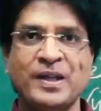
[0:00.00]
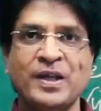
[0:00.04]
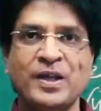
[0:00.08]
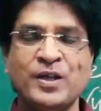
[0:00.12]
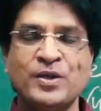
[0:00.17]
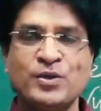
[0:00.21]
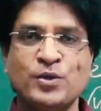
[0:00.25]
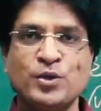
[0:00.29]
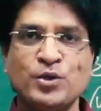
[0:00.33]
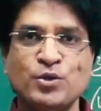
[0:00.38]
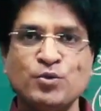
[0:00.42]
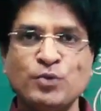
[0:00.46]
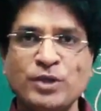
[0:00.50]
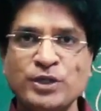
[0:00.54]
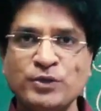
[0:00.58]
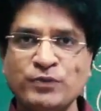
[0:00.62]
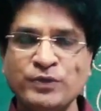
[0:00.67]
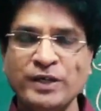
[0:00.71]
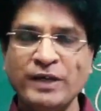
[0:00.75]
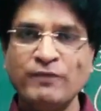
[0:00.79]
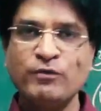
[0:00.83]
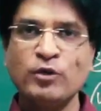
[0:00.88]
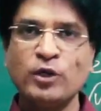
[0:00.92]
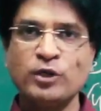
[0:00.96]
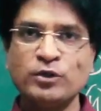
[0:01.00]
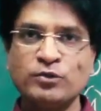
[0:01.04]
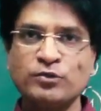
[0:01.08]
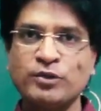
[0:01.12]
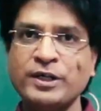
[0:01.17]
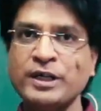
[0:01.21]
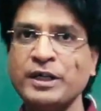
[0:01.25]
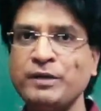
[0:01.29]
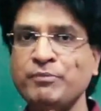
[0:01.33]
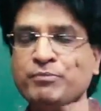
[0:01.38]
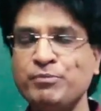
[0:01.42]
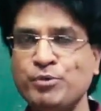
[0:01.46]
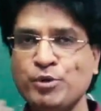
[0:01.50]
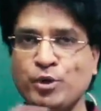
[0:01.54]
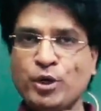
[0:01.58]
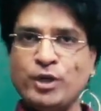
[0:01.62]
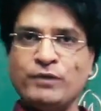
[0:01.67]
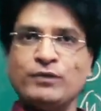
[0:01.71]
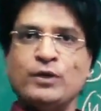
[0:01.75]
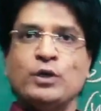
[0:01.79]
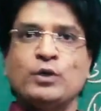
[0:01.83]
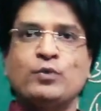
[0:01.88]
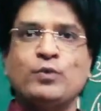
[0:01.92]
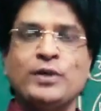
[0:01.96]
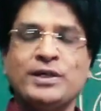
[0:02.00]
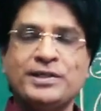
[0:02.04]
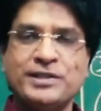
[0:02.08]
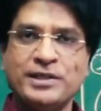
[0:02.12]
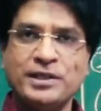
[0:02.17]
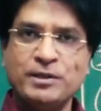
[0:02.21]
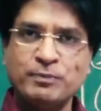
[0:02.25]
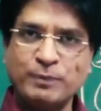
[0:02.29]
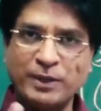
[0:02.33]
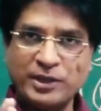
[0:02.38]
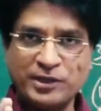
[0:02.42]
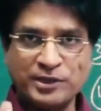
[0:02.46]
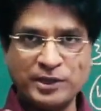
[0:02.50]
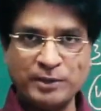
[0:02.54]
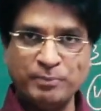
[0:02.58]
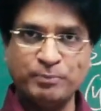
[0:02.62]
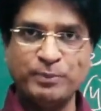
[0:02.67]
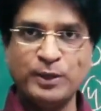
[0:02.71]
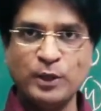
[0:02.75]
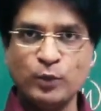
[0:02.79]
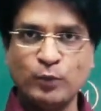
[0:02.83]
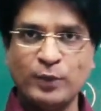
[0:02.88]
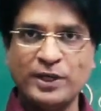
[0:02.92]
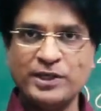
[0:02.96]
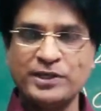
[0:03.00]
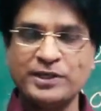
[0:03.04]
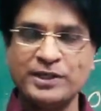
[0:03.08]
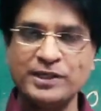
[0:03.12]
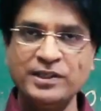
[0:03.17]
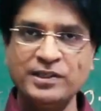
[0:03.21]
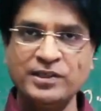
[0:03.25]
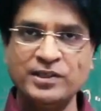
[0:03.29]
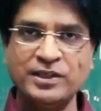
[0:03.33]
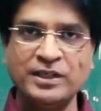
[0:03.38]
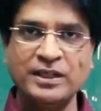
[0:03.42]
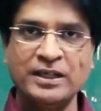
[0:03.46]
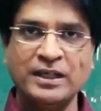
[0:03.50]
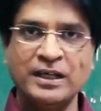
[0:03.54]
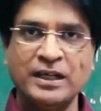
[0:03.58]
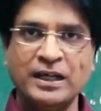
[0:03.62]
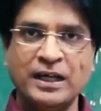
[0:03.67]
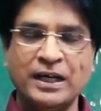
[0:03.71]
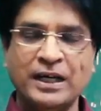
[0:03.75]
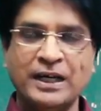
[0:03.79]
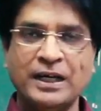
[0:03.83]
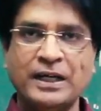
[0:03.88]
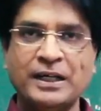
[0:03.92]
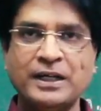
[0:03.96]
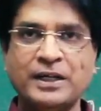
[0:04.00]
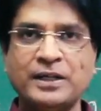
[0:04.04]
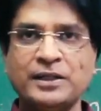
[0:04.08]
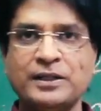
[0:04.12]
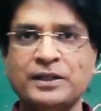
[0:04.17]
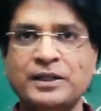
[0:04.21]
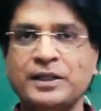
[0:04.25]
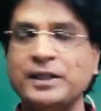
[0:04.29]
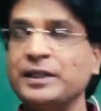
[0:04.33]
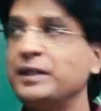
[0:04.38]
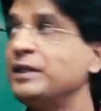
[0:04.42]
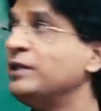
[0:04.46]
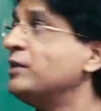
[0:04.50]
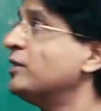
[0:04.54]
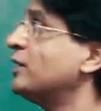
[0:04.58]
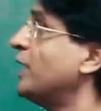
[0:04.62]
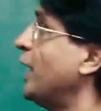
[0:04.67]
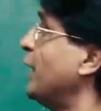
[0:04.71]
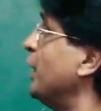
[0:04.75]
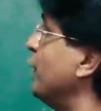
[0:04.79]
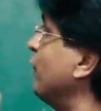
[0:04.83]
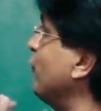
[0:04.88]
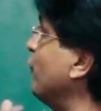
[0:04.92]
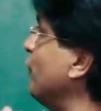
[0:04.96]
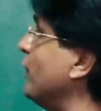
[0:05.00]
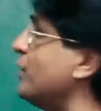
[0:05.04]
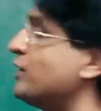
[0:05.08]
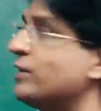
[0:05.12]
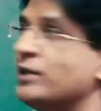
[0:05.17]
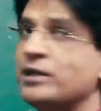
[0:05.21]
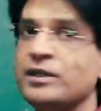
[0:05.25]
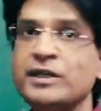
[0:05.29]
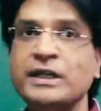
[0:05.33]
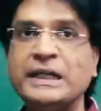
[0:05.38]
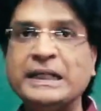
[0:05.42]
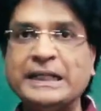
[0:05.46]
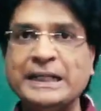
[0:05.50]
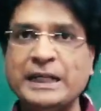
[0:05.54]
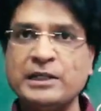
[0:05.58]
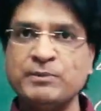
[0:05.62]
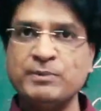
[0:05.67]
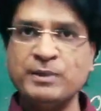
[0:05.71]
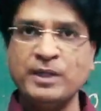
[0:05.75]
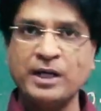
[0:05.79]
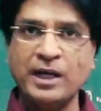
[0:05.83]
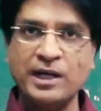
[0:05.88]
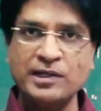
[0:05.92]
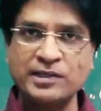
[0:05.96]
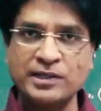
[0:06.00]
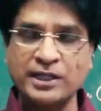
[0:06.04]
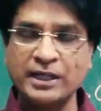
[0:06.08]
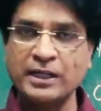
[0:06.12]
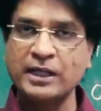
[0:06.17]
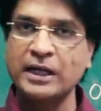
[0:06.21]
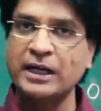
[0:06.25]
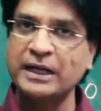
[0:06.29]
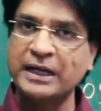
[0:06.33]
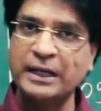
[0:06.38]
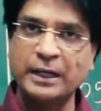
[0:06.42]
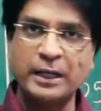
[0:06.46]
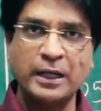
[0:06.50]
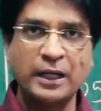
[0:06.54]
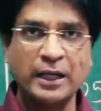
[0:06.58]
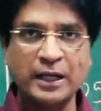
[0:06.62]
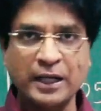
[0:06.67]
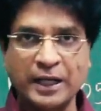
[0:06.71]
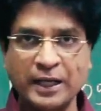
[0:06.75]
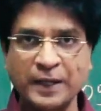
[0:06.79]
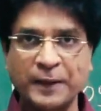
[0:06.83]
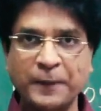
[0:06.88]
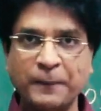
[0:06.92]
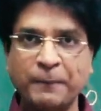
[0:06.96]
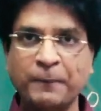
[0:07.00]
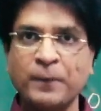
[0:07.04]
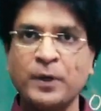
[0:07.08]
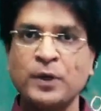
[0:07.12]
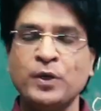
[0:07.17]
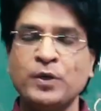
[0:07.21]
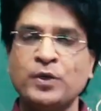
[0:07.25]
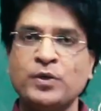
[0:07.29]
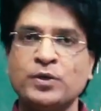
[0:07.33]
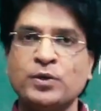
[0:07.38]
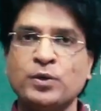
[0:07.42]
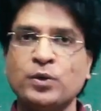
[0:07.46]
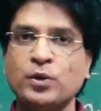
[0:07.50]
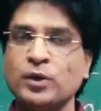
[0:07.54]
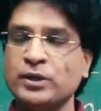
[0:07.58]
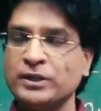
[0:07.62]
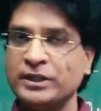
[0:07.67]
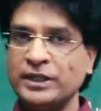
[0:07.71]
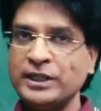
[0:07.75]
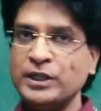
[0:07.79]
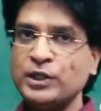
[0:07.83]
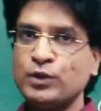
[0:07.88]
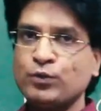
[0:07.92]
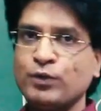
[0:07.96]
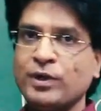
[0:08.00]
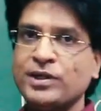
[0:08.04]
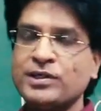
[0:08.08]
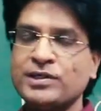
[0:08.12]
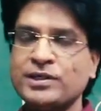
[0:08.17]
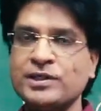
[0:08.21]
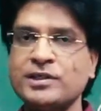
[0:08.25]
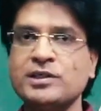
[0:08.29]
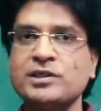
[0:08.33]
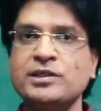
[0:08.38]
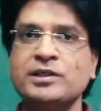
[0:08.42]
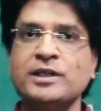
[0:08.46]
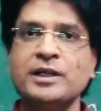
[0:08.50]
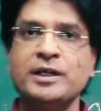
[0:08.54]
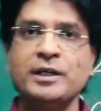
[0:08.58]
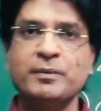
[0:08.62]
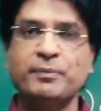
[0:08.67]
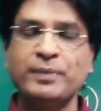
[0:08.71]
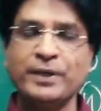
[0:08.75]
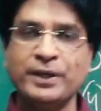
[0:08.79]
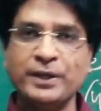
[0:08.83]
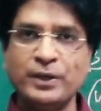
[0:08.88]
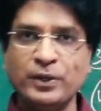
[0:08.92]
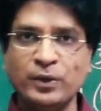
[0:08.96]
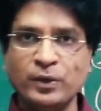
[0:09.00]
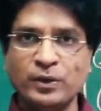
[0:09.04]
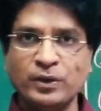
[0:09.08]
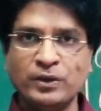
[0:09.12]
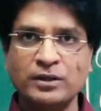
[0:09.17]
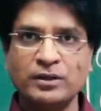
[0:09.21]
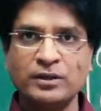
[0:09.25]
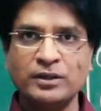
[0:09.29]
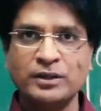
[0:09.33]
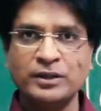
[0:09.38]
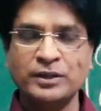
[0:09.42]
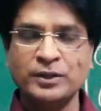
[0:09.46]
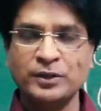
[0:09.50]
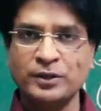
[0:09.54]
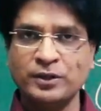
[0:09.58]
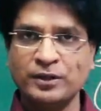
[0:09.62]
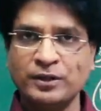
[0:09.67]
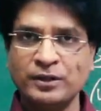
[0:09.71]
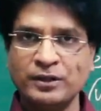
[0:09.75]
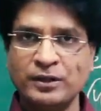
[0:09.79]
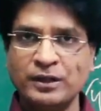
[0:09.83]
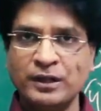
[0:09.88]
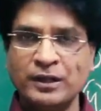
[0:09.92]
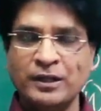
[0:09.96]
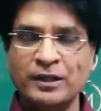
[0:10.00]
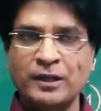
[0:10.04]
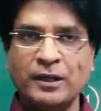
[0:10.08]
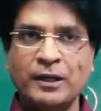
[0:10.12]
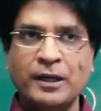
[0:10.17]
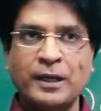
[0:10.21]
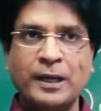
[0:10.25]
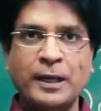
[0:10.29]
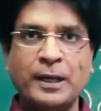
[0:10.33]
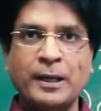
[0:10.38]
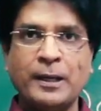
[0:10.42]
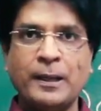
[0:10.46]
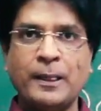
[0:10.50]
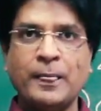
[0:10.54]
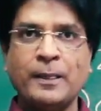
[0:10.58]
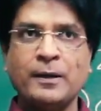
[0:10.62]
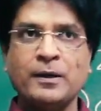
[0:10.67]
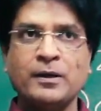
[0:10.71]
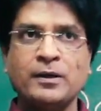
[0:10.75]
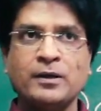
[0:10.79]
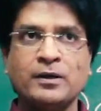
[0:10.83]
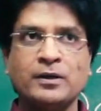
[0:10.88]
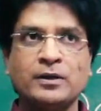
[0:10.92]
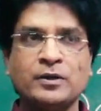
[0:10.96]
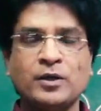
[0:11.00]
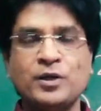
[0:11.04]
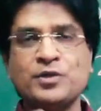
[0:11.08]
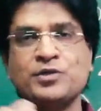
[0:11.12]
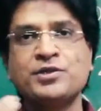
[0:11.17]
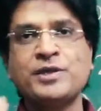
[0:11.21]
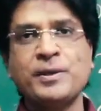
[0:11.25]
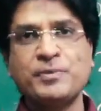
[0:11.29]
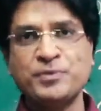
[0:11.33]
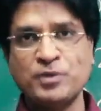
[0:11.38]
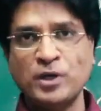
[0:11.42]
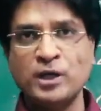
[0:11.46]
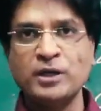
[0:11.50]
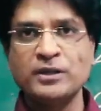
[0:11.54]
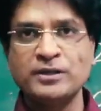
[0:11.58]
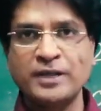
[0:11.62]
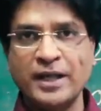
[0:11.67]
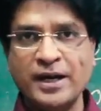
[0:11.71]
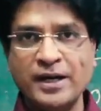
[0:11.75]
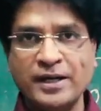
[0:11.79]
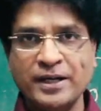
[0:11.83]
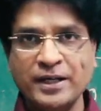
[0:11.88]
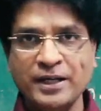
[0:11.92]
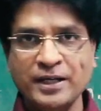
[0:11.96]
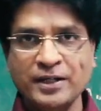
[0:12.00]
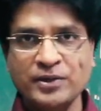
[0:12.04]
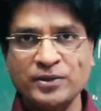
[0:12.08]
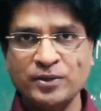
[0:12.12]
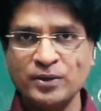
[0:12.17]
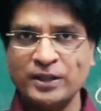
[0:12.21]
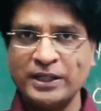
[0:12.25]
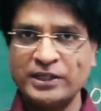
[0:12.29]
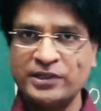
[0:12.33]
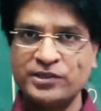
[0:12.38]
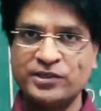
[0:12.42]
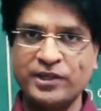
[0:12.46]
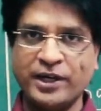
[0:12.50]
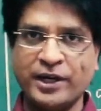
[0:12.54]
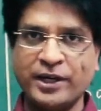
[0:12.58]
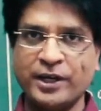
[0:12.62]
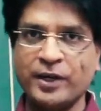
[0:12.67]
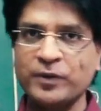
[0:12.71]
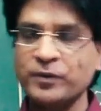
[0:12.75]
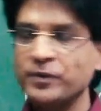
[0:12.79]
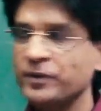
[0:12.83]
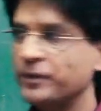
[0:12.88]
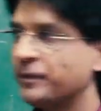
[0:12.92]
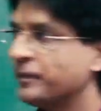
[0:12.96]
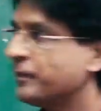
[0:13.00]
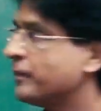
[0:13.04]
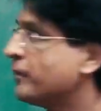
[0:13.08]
So students, we have got 3 beautiful questions but simple questions, and these kind of questions Neet has been asking again and again. So these questions, they depend on your conceptual clarity. So let's check it out.